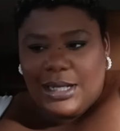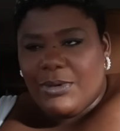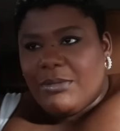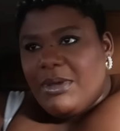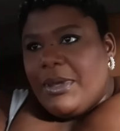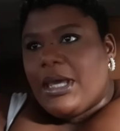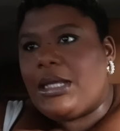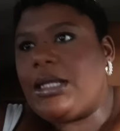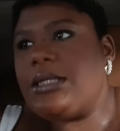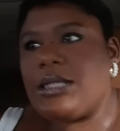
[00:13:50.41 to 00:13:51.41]
they want to be
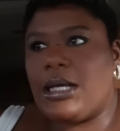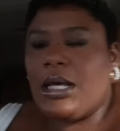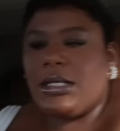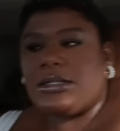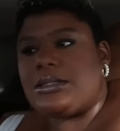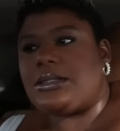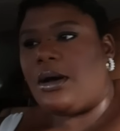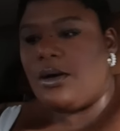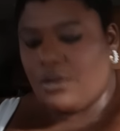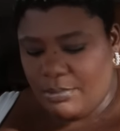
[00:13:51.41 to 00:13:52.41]
panties so
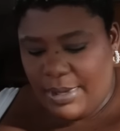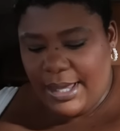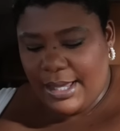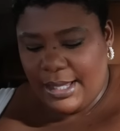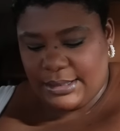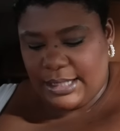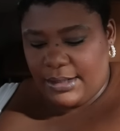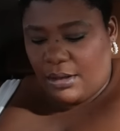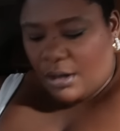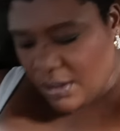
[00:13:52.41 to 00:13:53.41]
bad.
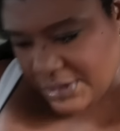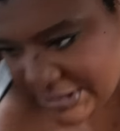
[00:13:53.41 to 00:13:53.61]
Like, all the